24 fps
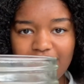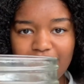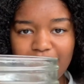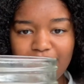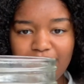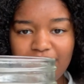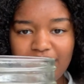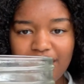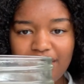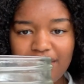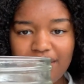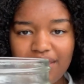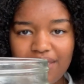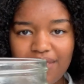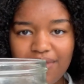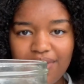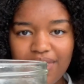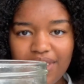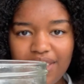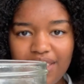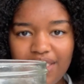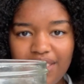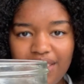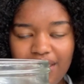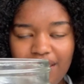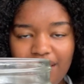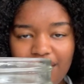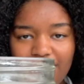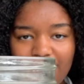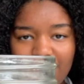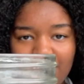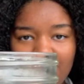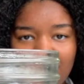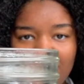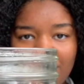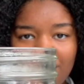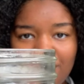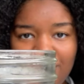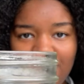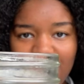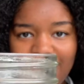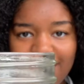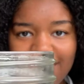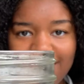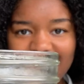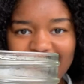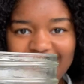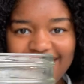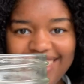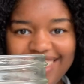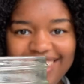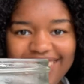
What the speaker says: mixed with a little bit of water.